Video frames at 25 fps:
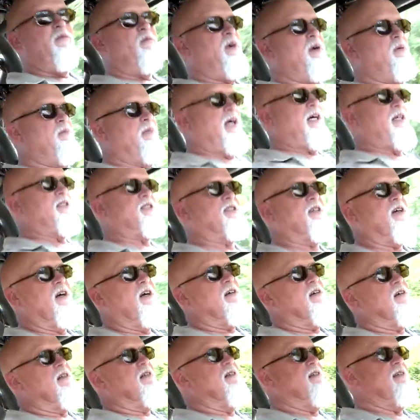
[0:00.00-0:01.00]
We can make a
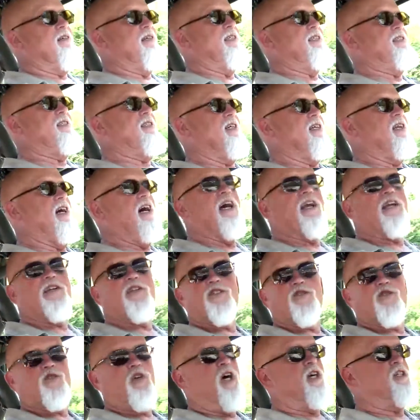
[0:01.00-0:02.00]
circle. It's a lot of
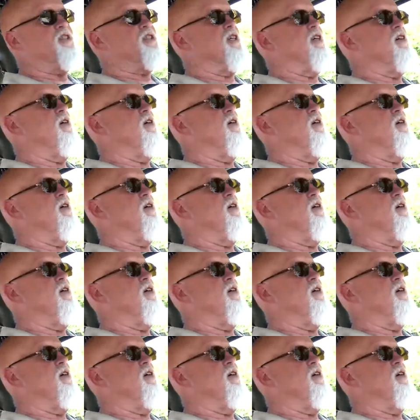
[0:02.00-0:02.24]
construction